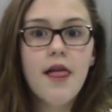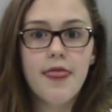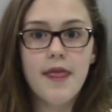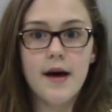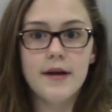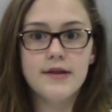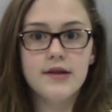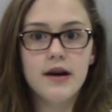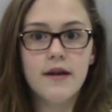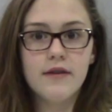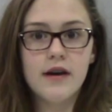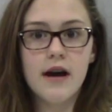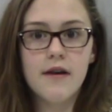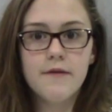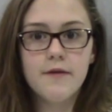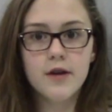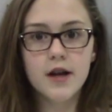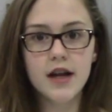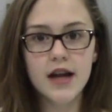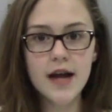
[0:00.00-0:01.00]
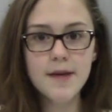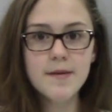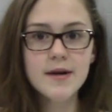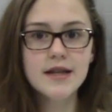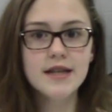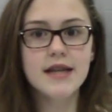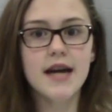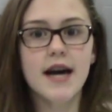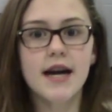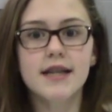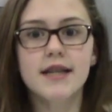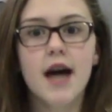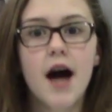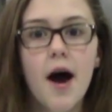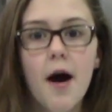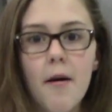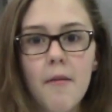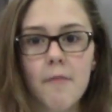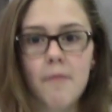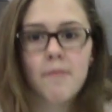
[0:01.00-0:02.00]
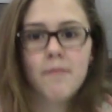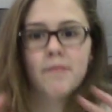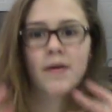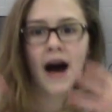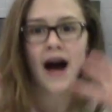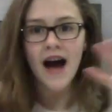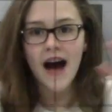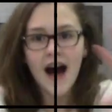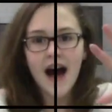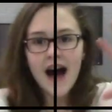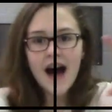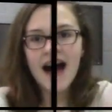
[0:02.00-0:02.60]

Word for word: That's all I've got for you today, Mustangs. Bye!